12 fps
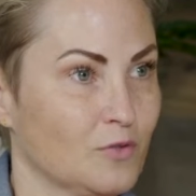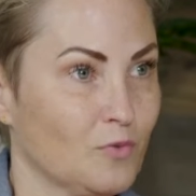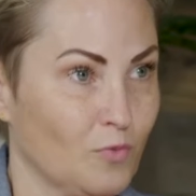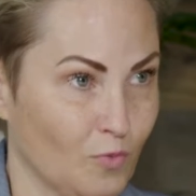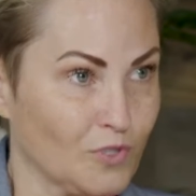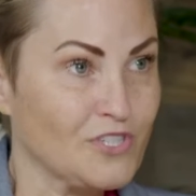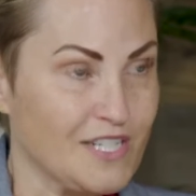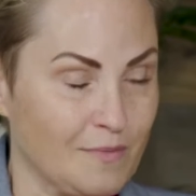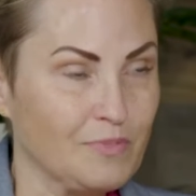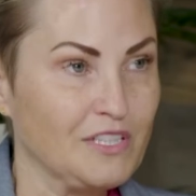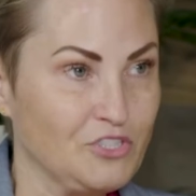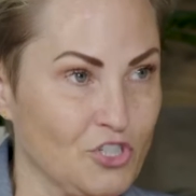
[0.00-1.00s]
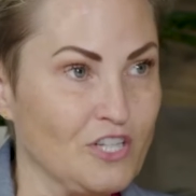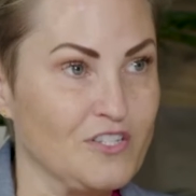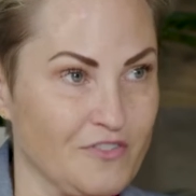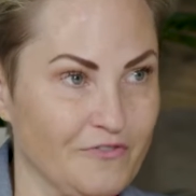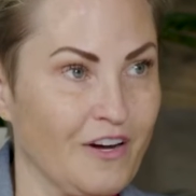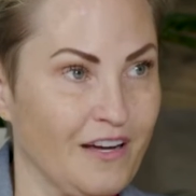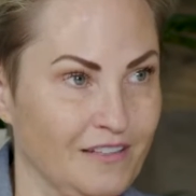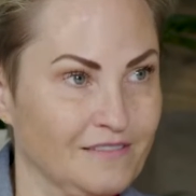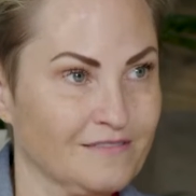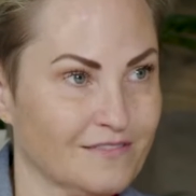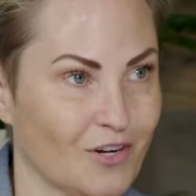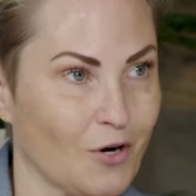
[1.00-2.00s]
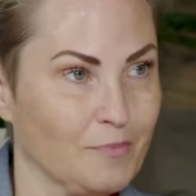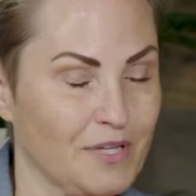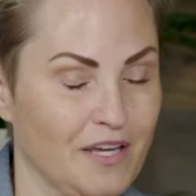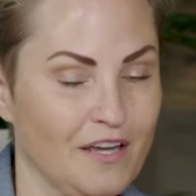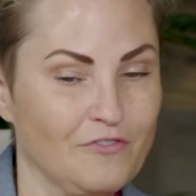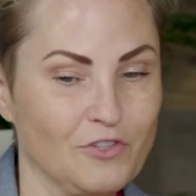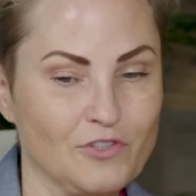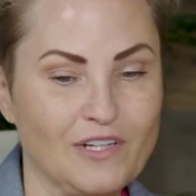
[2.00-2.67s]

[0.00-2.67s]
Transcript: we're simply justifying our behavior.